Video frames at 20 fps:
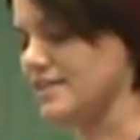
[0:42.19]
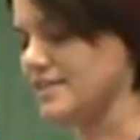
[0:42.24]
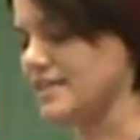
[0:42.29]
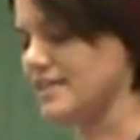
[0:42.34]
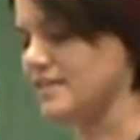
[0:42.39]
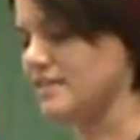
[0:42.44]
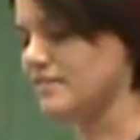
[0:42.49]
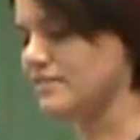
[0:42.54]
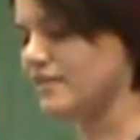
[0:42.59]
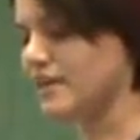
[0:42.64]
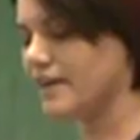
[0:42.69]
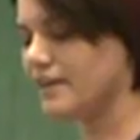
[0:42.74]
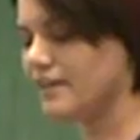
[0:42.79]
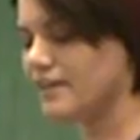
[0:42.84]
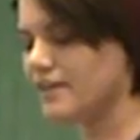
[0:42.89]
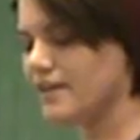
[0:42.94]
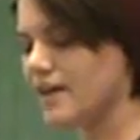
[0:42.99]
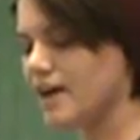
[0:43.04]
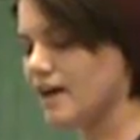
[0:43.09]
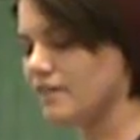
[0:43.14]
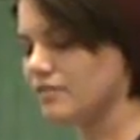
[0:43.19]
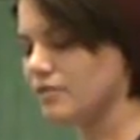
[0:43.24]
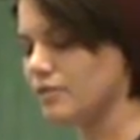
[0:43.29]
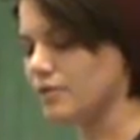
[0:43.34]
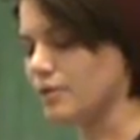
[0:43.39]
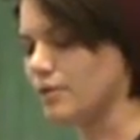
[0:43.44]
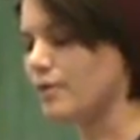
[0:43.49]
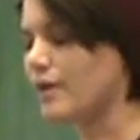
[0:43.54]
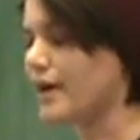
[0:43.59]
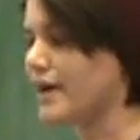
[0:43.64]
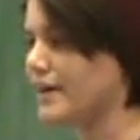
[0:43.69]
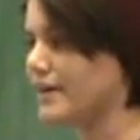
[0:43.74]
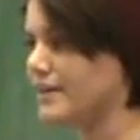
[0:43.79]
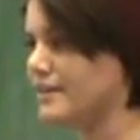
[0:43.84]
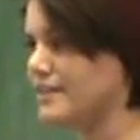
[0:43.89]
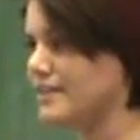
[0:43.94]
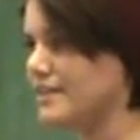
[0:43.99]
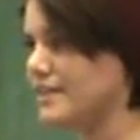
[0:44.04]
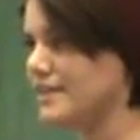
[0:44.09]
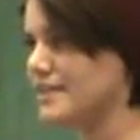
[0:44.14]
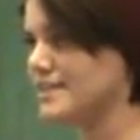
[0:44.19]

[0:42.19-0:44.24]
is that the failure to have a required,